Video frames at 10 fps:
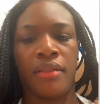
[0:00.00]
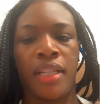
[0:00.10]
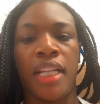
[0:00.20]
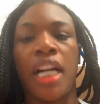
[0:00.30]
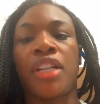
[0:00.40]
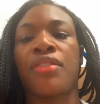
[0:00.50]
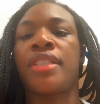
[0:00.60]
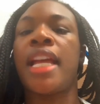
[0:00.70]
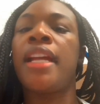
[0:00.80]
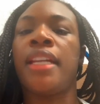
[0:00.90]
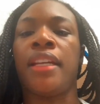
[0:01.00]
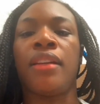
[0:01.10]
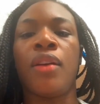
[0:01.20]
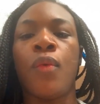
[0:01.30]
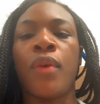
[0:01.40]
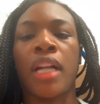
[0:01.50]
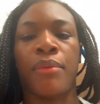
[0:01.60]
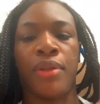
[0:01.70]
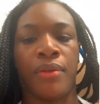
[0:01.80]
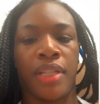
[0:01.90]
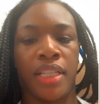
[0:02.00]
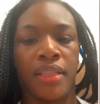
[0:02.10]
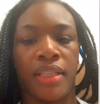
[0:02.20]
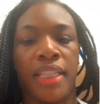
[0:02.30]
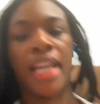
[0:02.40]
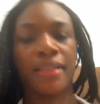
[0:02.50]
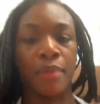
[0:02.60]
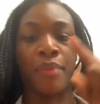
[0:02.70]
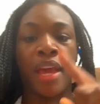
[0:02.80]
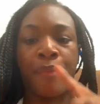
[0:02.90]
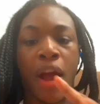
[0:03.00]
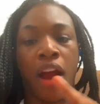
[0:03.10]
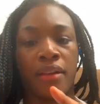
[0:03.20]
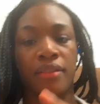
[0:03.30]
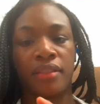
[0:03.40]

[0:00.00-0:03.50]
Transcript: and understanding what I'm doing. That's a big part.